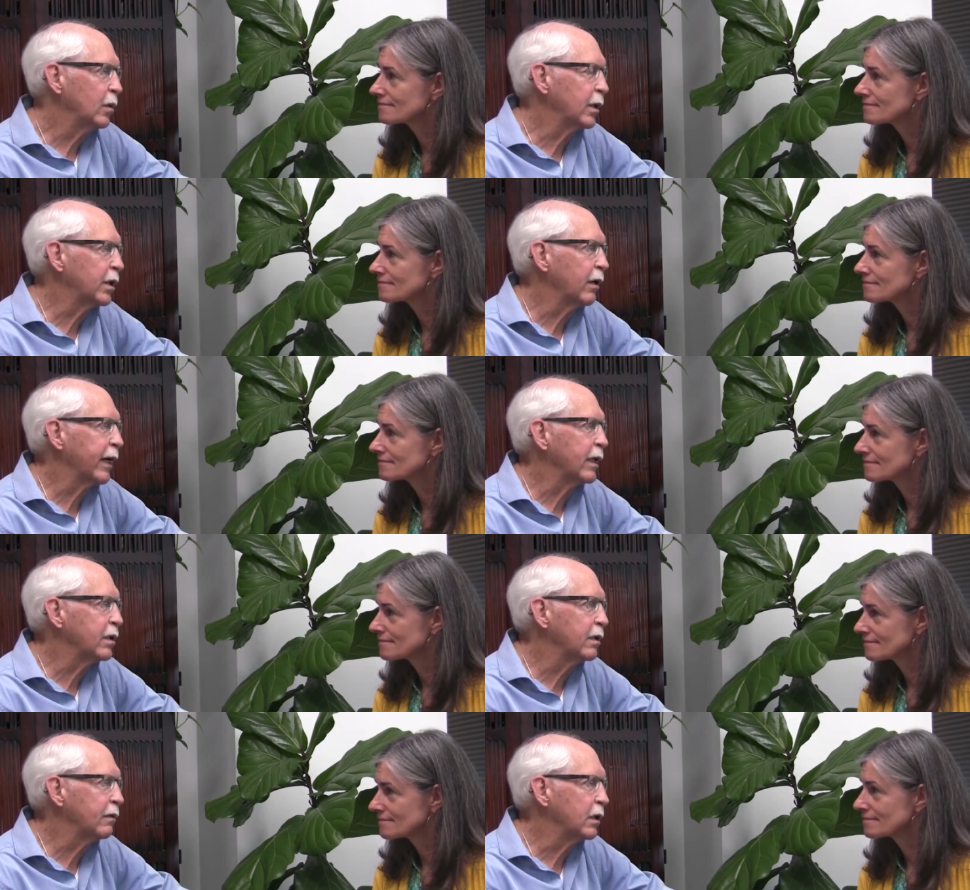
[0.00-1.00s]
Speaker 1: with their
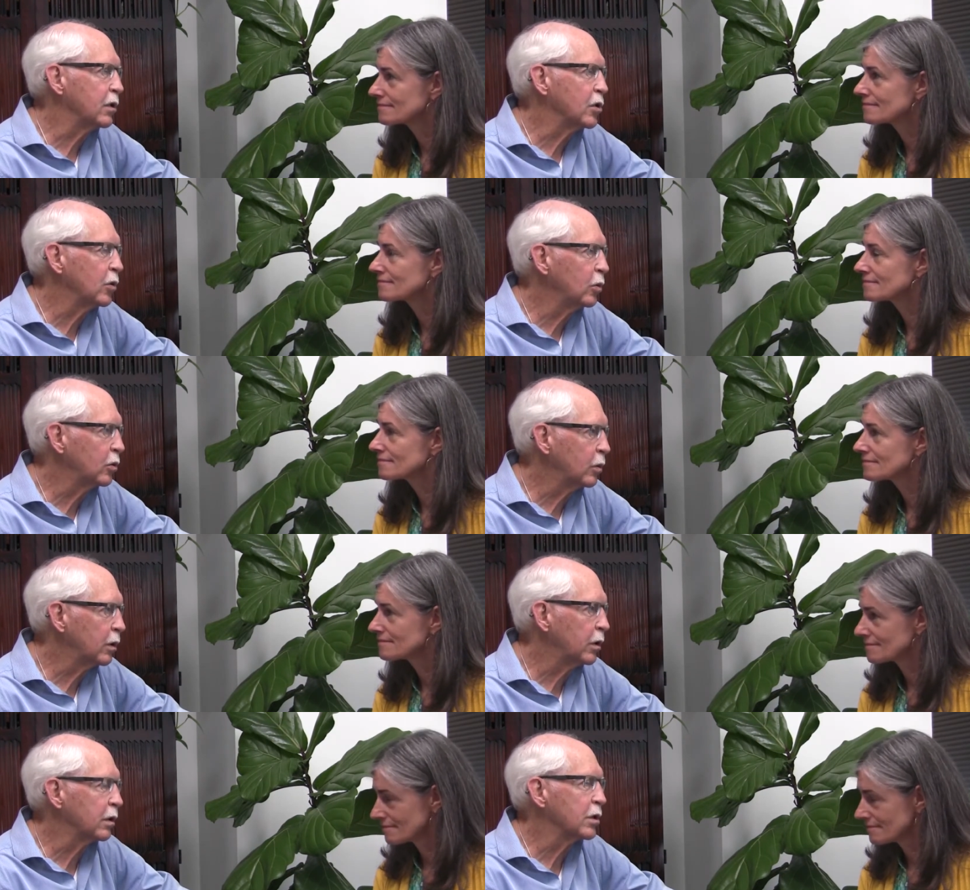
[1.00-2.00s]
activity,
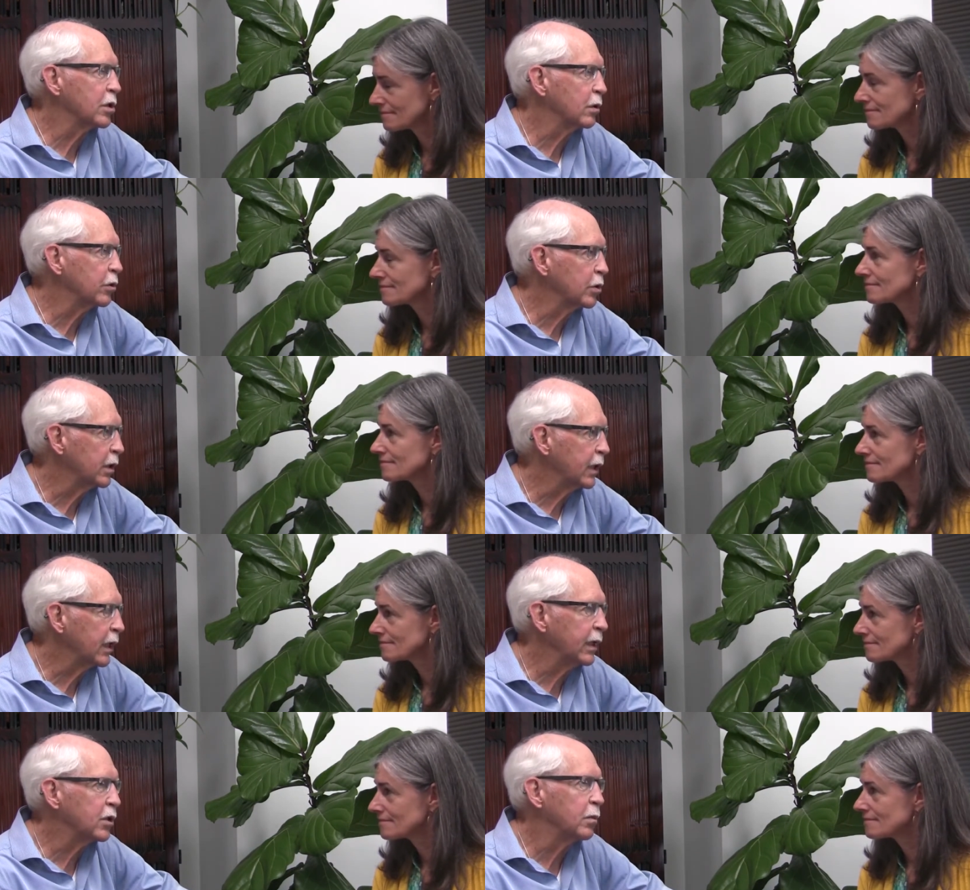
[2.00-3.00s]
schoolwork, social
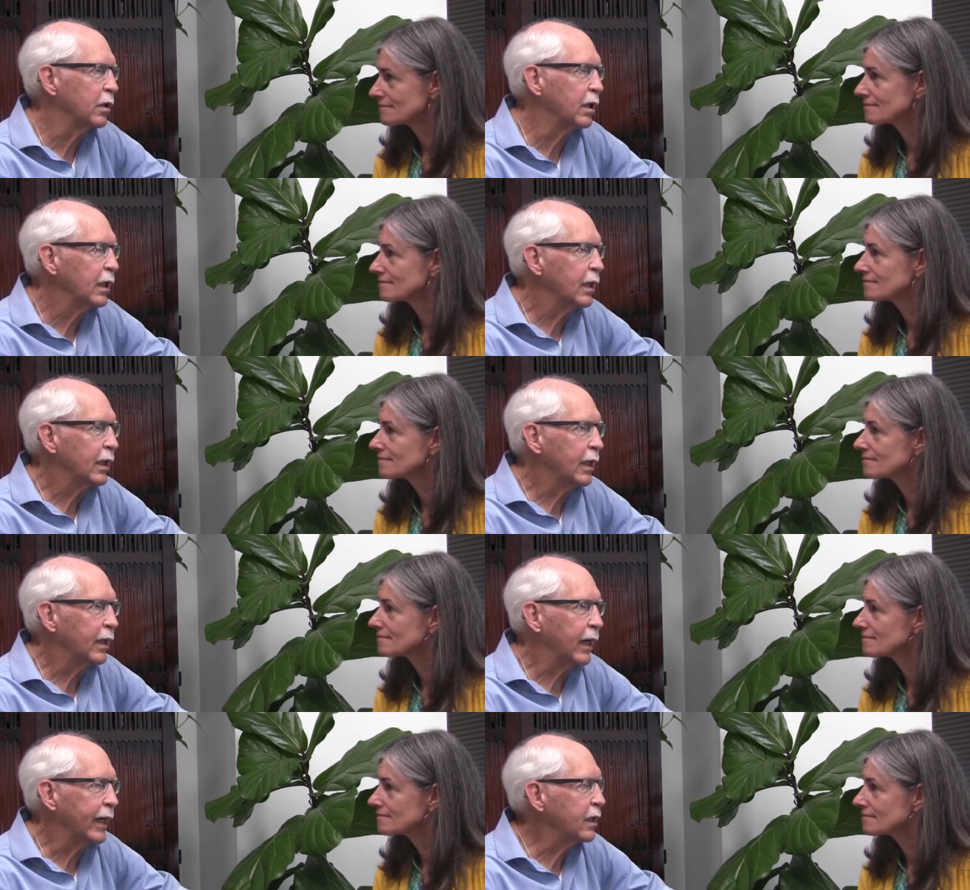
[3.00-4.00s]
engagement,
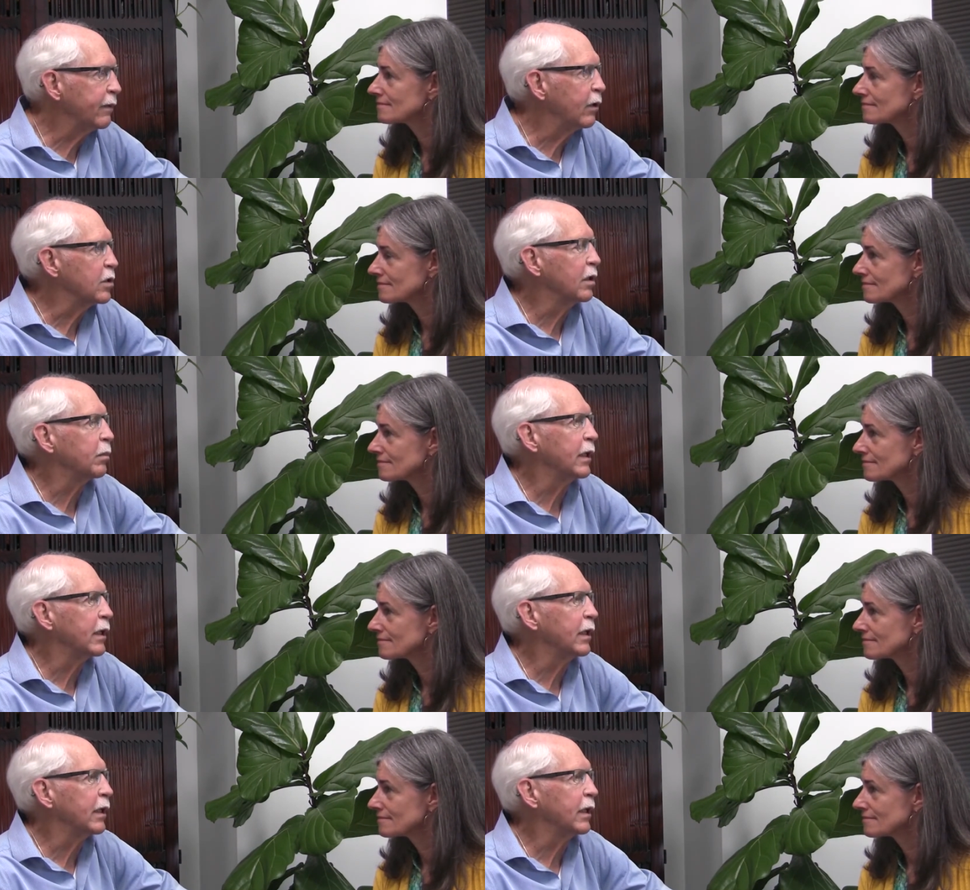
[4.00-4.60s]
activities in the